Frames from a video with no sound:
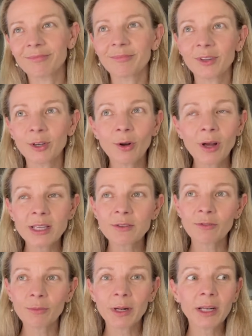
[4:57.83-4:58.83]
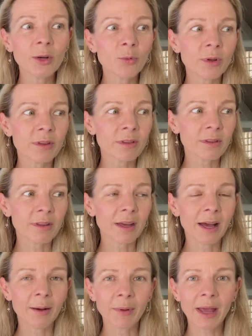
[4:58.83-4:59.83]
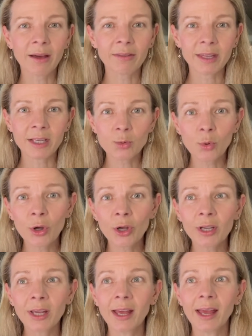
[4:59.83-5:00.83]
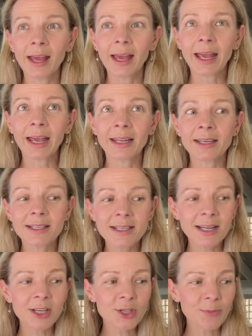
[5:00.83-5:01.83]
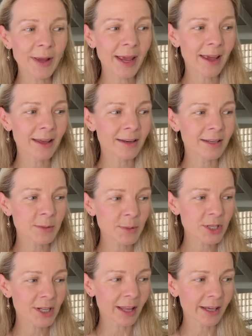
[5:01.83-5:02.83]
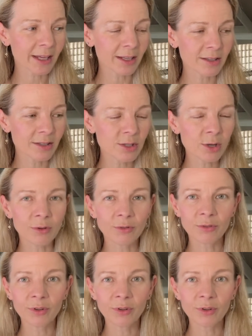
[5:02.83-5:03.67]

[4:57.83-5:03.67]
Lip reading: you're not as familiar with how things work. And in Japan, especially like in sort of